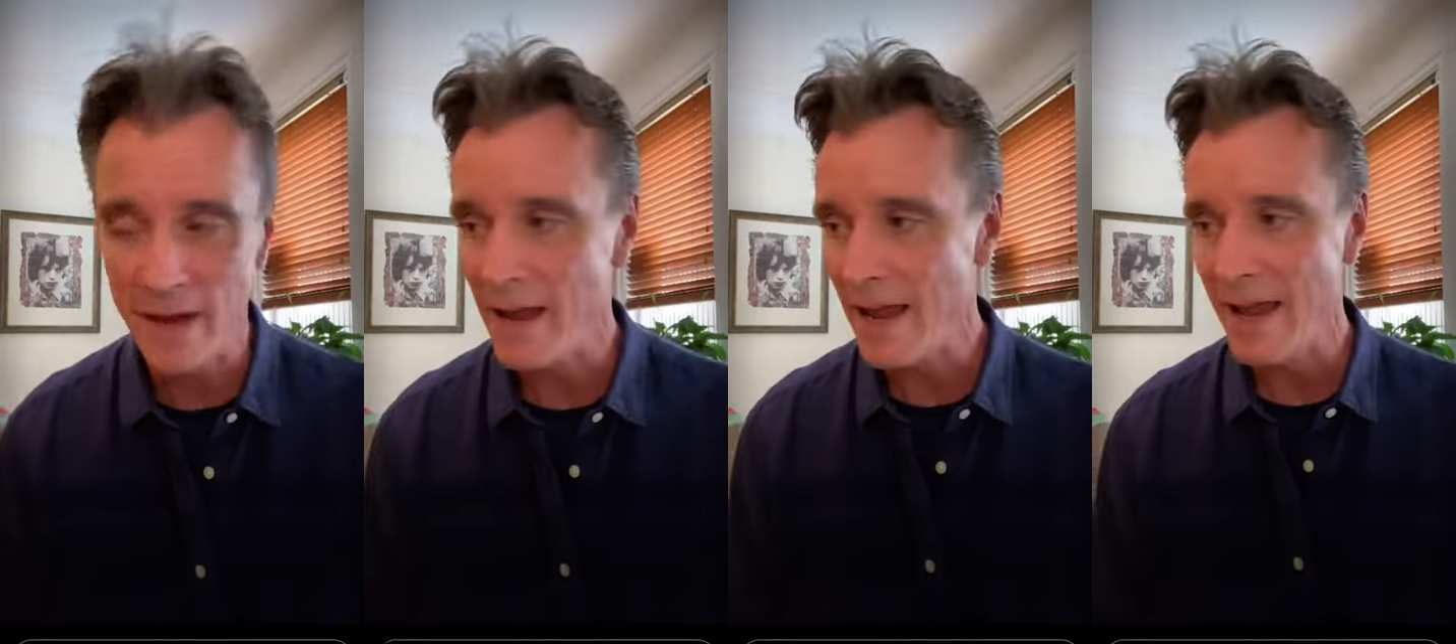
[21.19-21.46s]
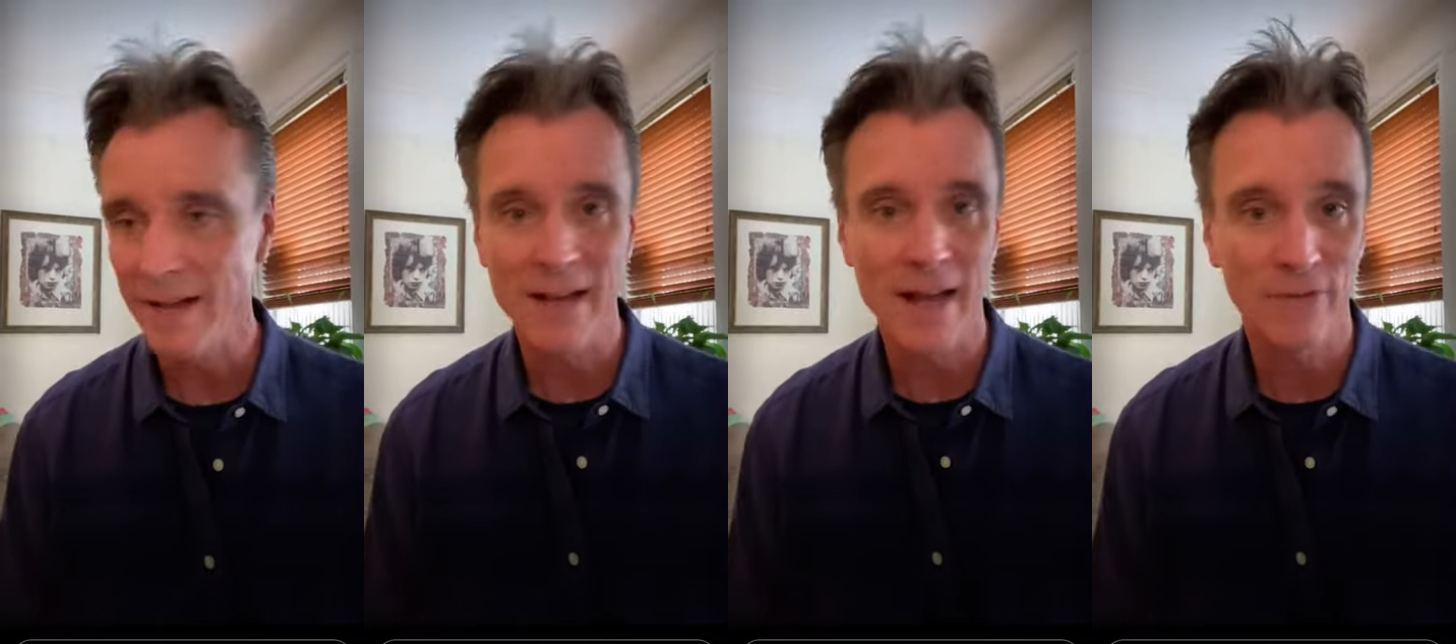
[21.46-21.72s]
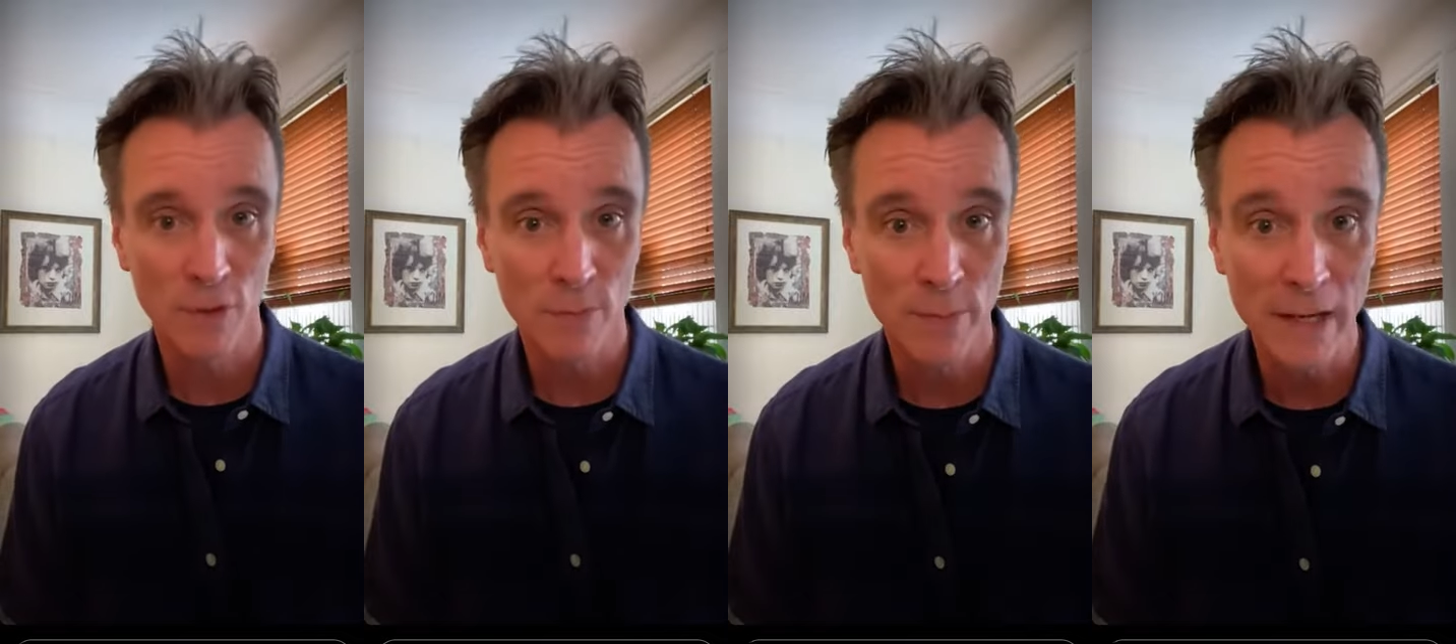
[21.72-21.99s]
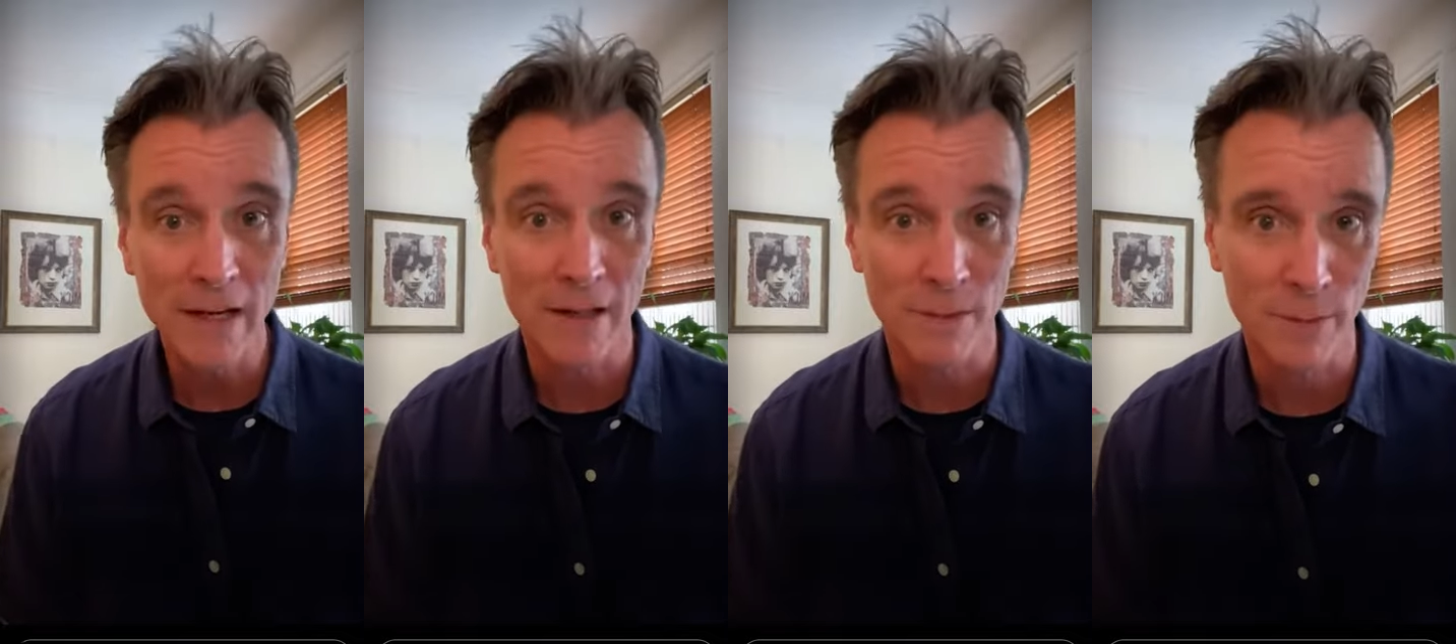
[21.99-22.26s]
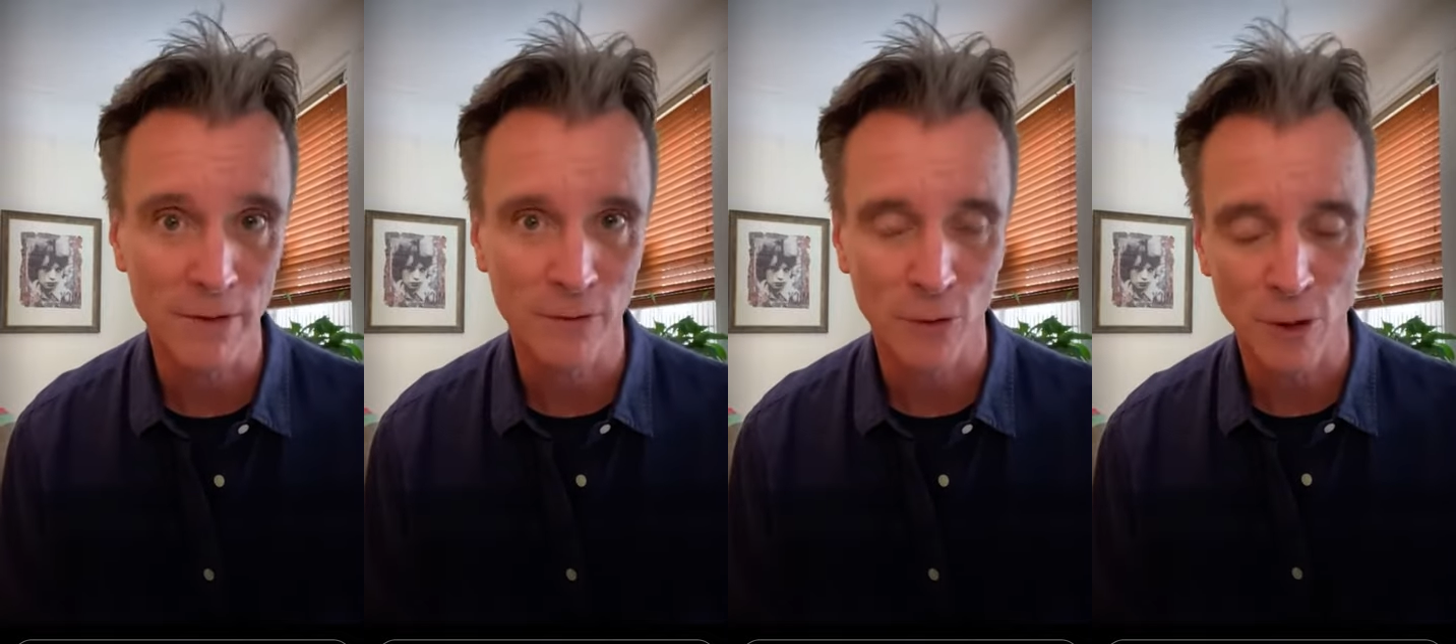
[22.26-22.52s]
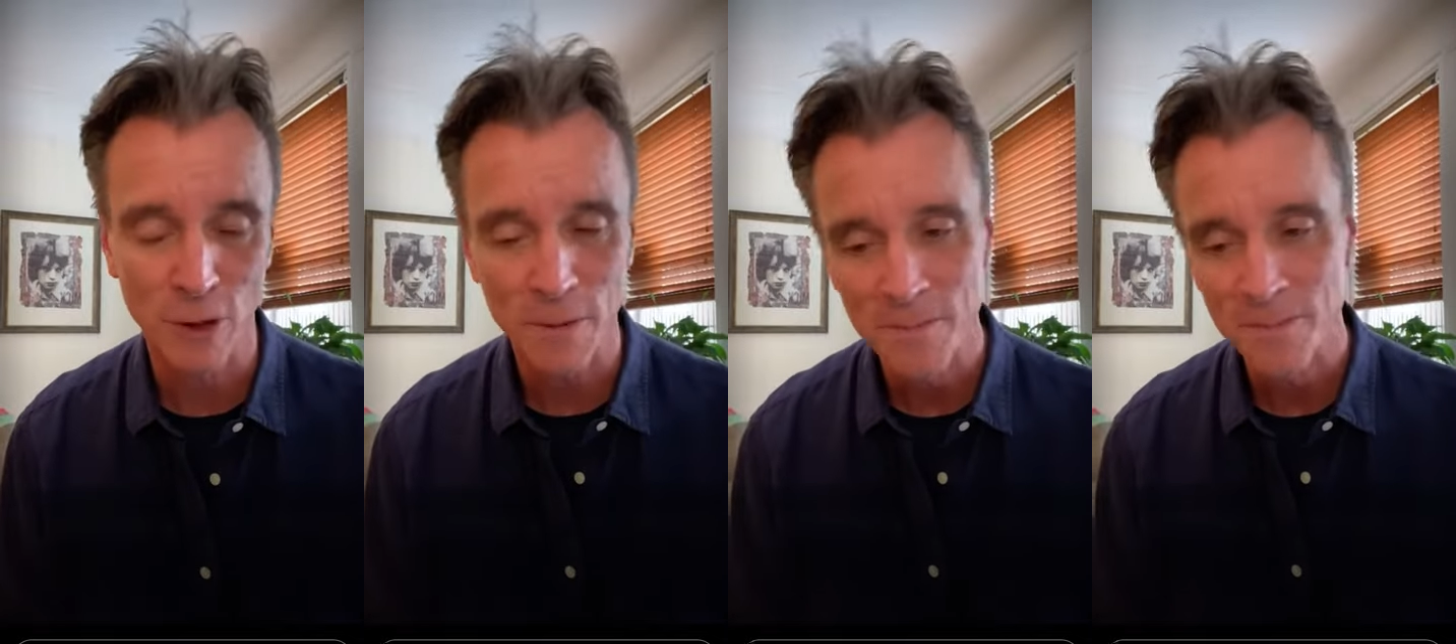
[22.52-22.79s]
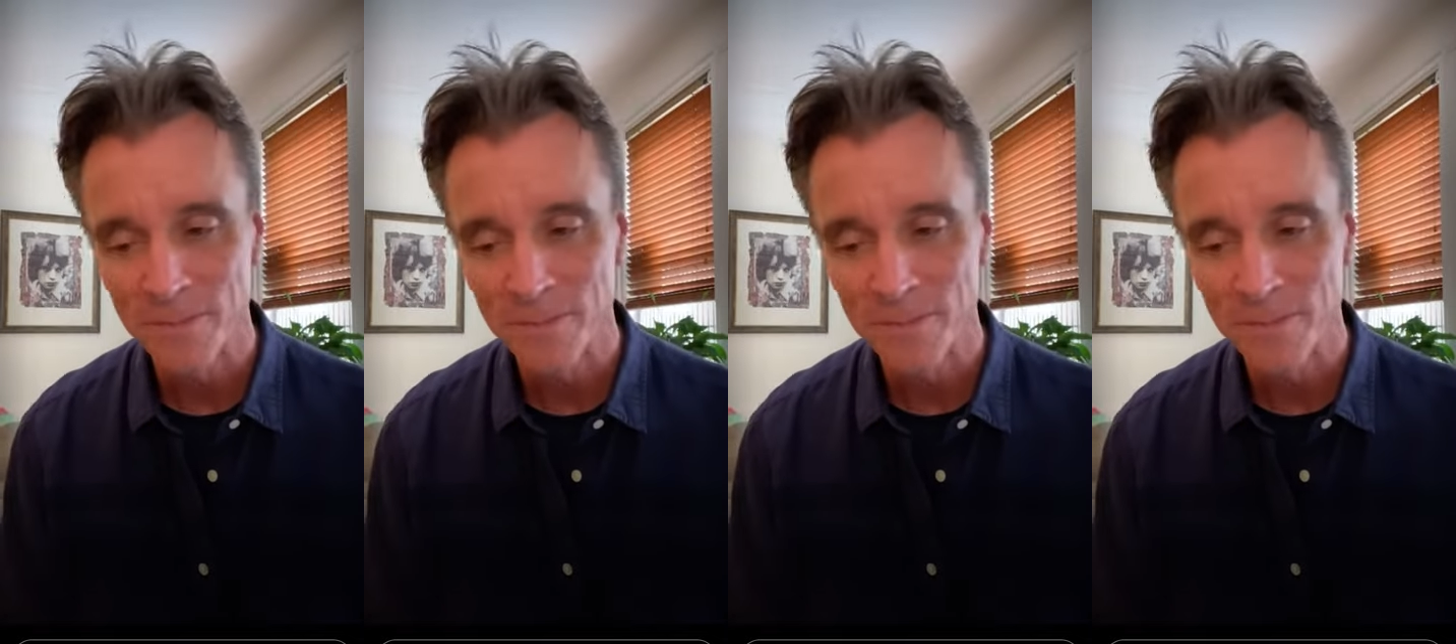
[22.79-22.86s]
I had never been in before,